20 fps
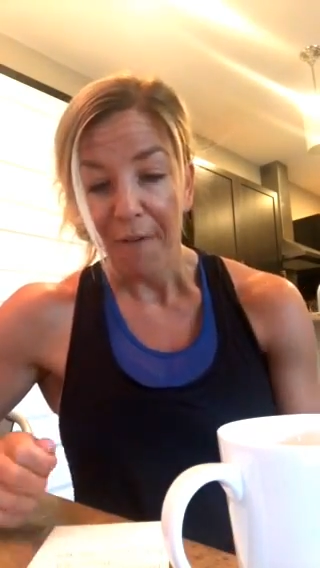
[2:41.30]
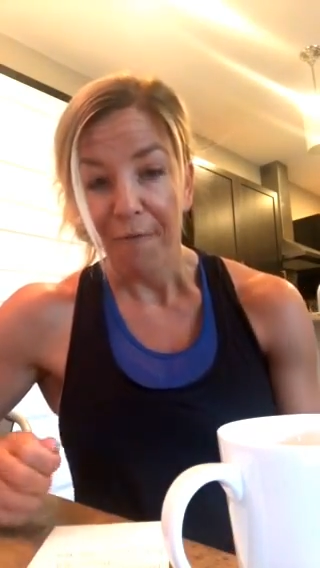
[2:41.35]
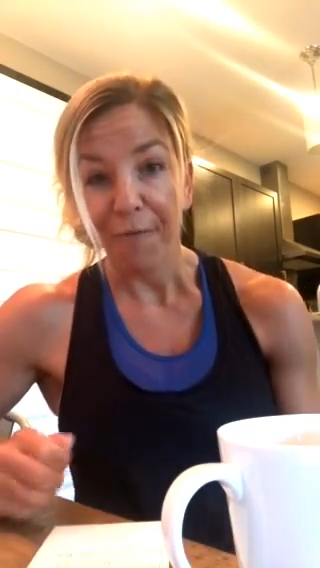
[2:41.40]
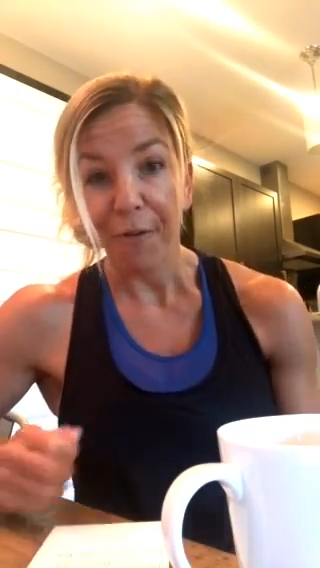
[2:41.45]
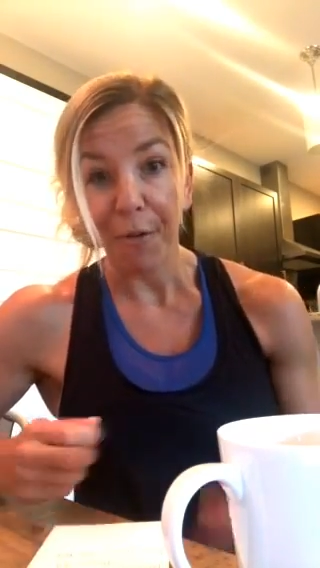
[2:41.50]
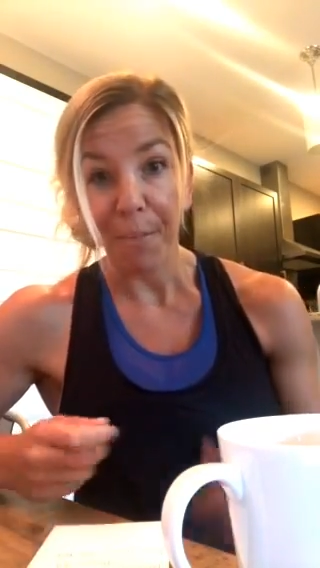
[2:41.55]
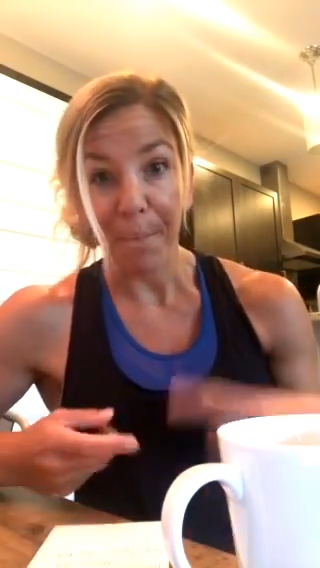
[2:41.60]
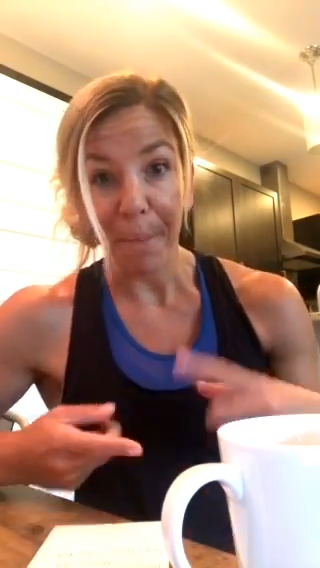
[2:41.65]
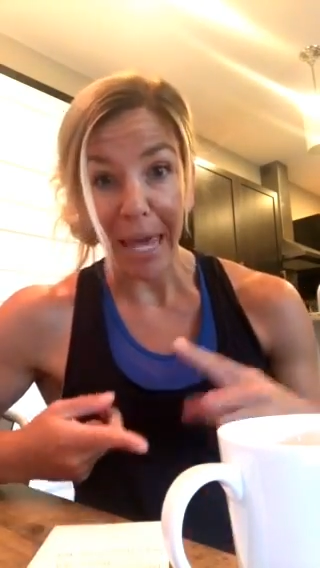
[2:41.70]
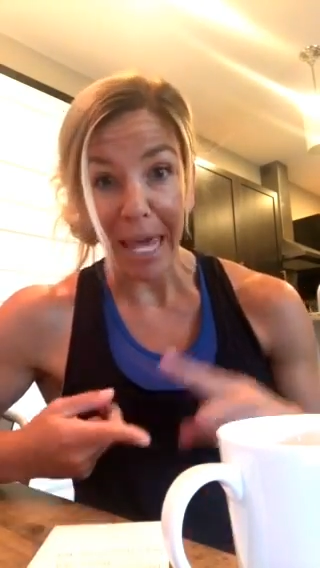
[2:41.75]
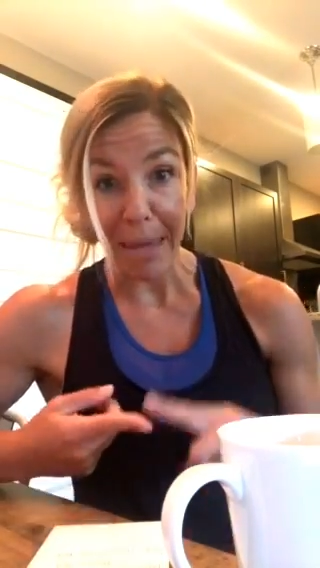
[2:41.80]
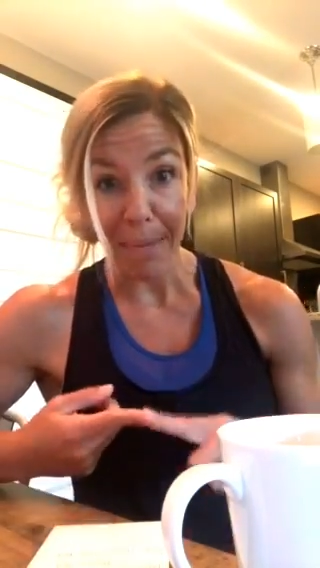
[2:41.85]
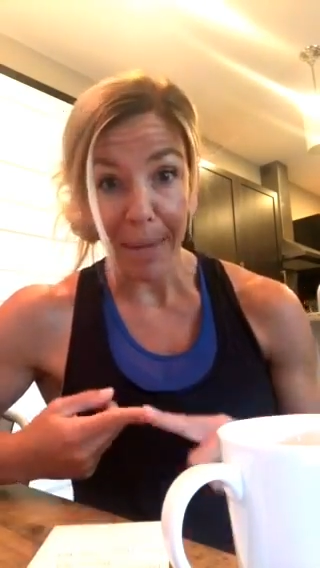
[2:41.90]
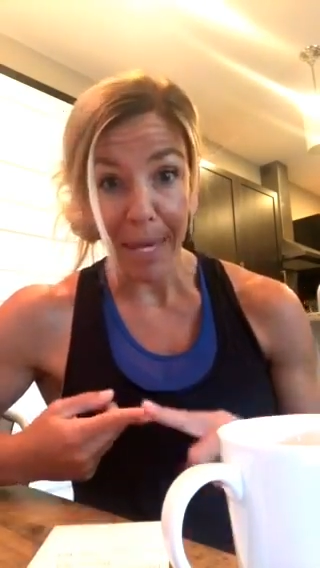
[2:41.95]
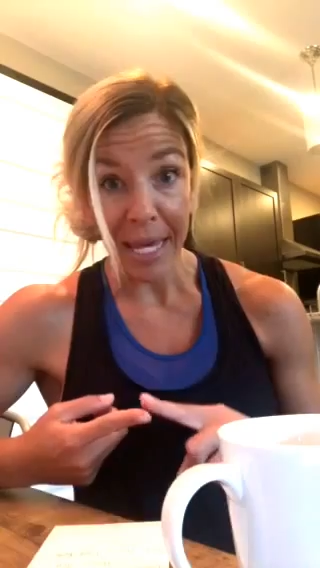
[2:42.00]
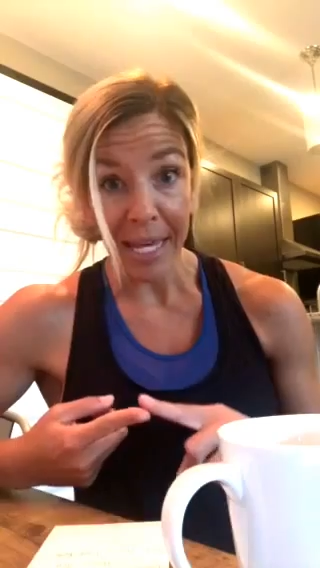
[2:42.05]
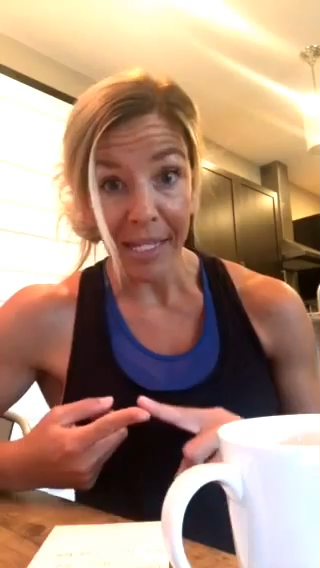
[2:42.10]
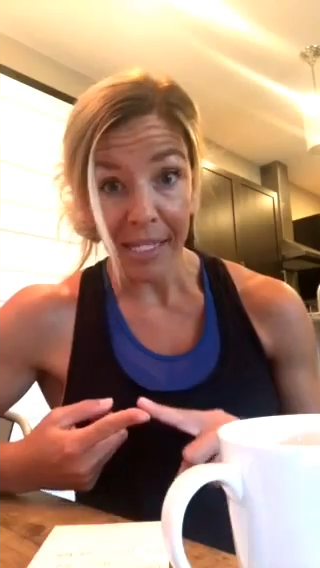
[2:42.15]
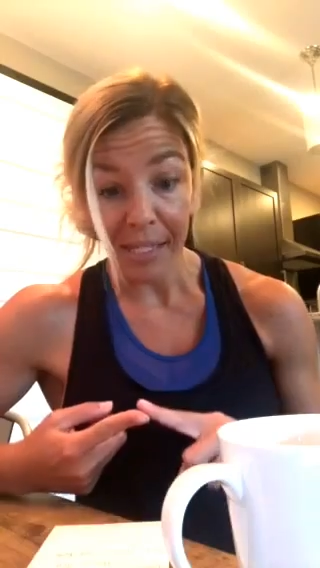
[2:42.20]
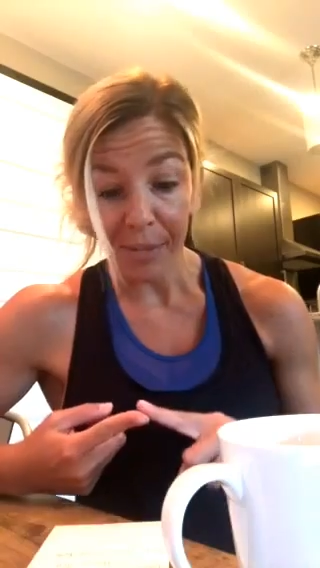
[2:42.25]
For
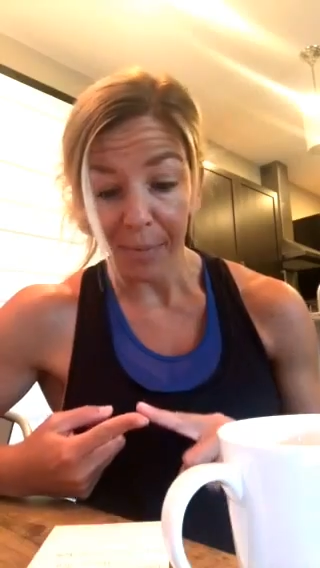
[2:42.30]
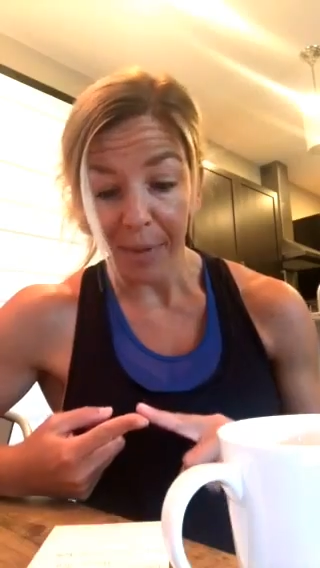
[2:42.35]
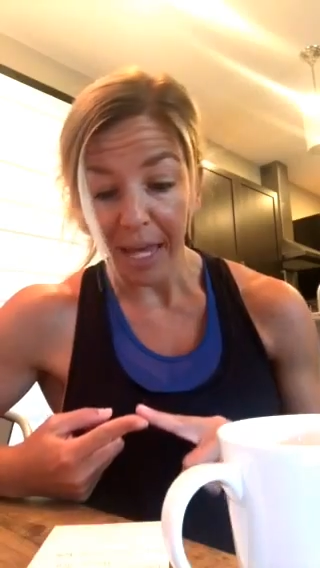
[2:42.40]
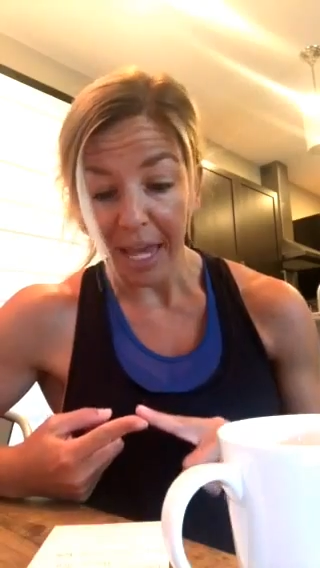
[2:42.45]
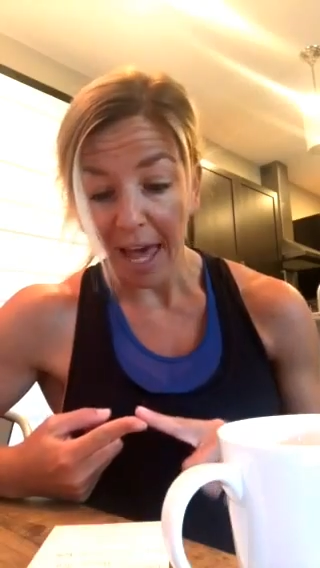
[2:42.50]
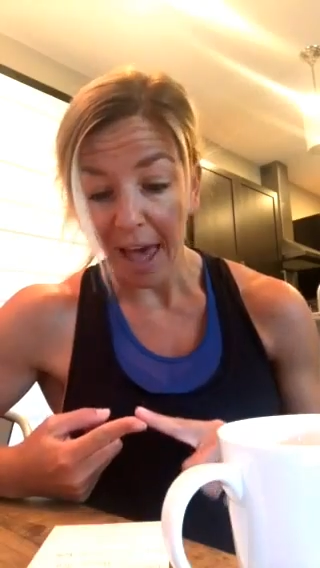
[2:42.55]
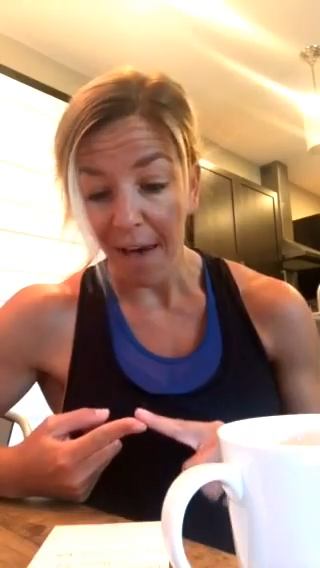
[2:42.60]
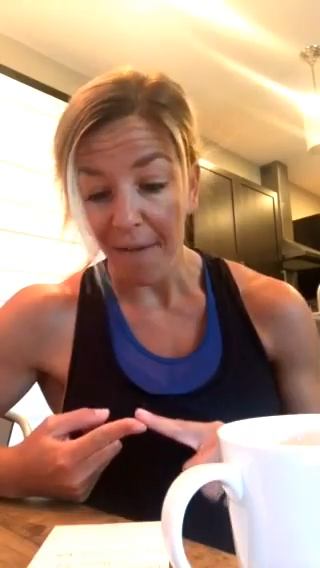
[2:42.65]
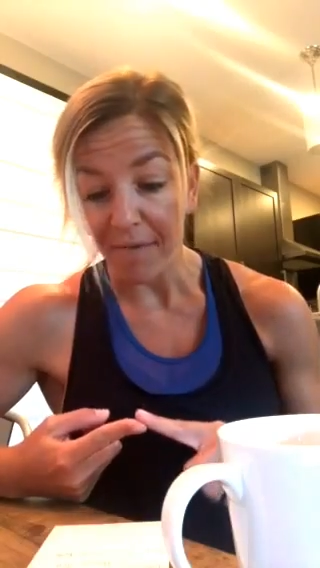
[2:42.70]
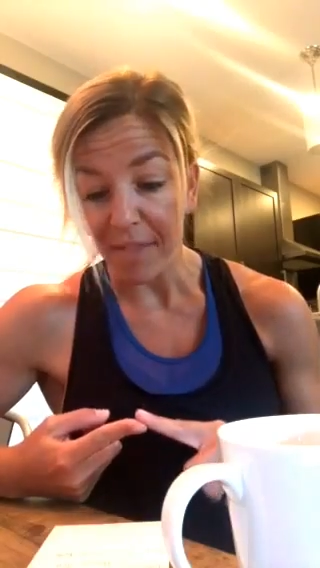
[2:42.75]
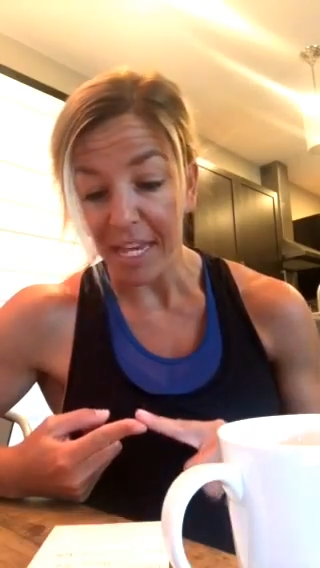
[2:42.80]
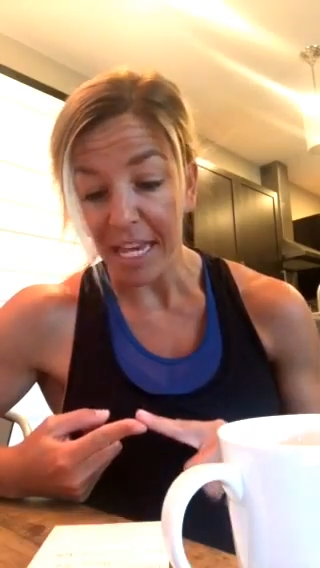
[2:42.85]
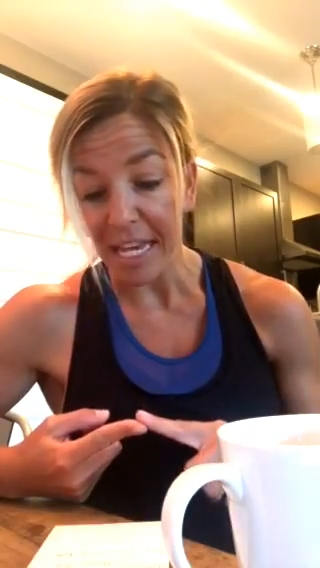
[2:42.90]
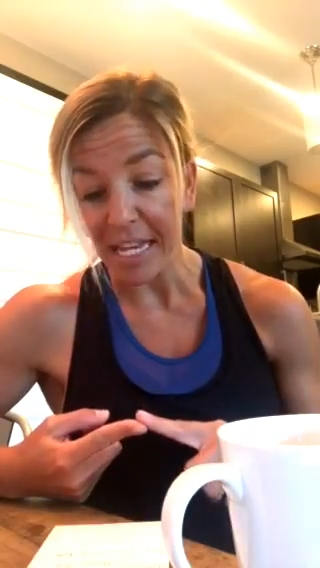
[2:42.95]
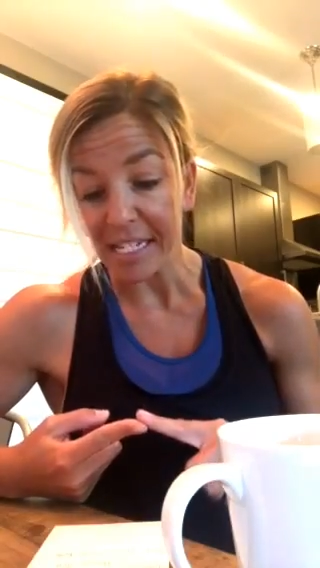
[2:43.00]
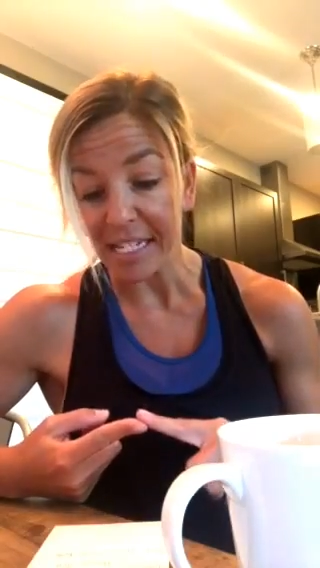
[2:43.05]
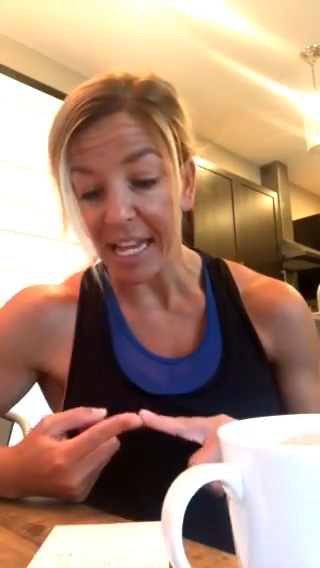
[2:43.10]
babies, we have the